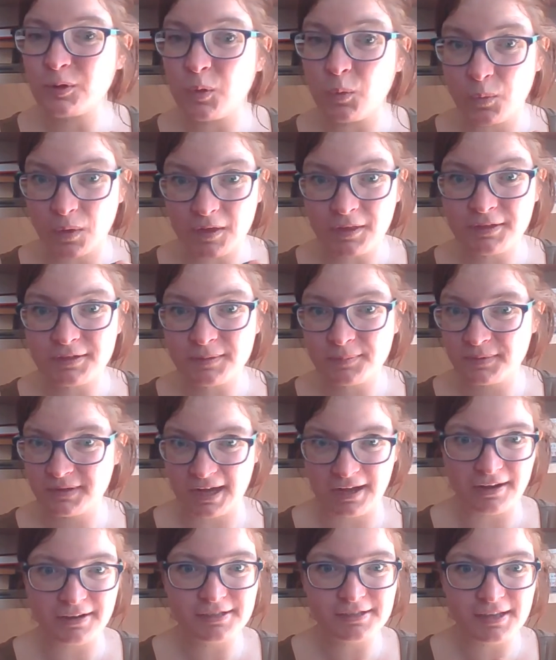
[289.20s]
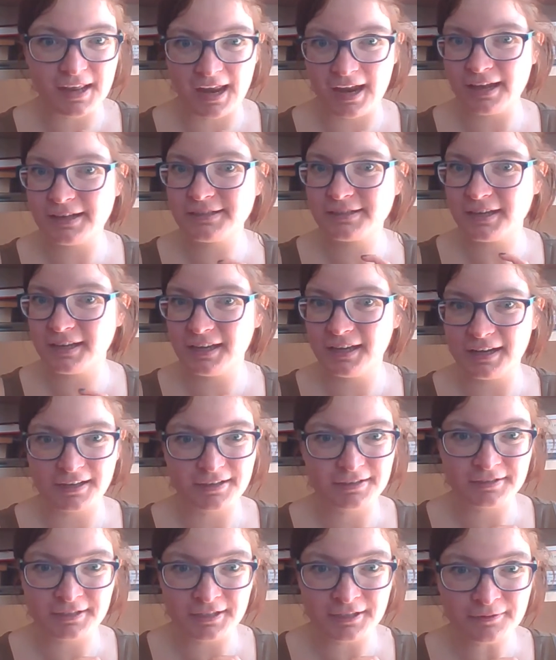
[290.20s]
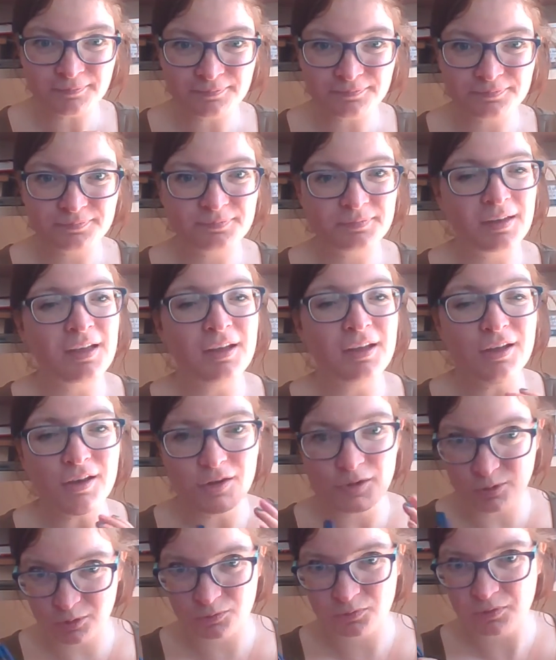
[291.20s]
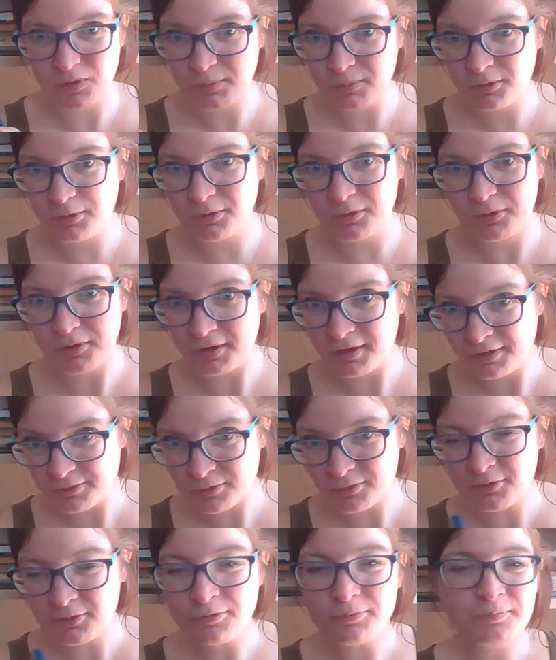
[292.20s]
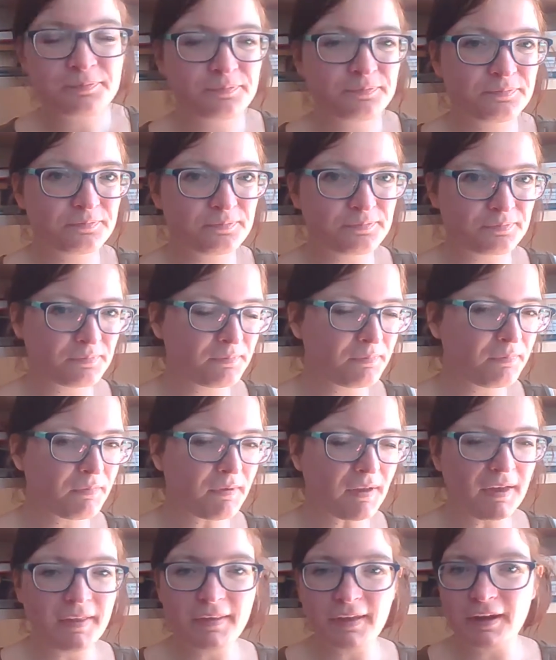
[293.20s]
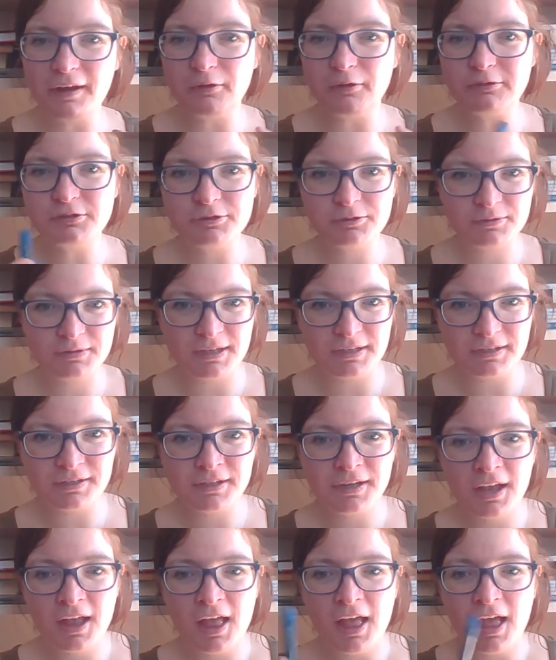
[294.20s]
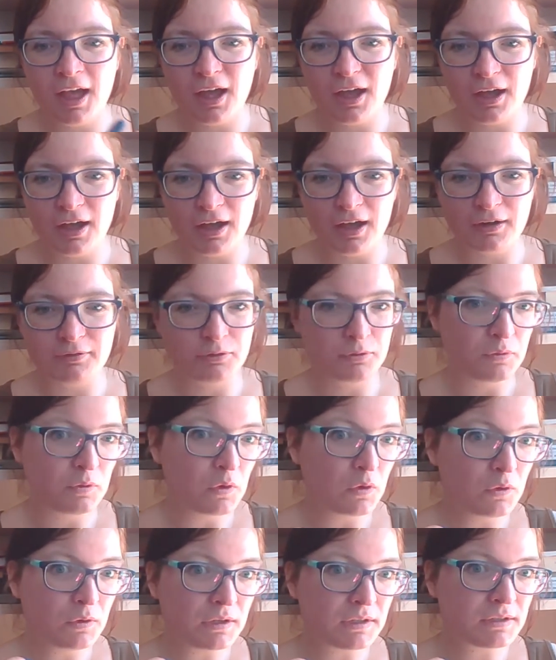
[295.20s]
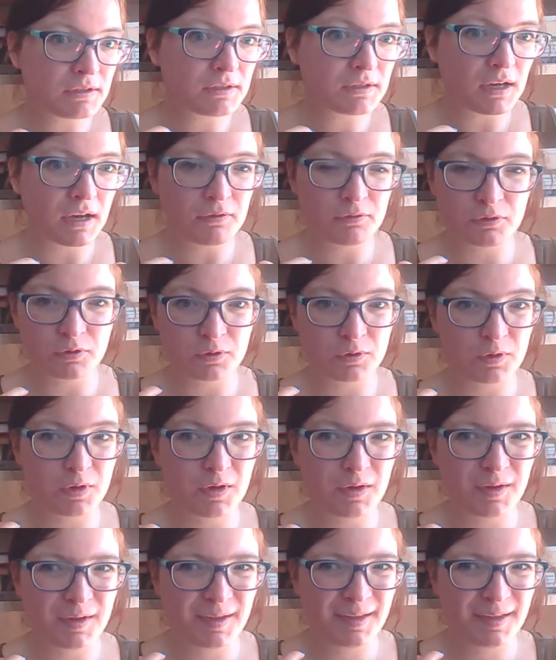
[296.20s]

with a protagonist that has NLD, non-verbal learning disorder. And I also did review it a few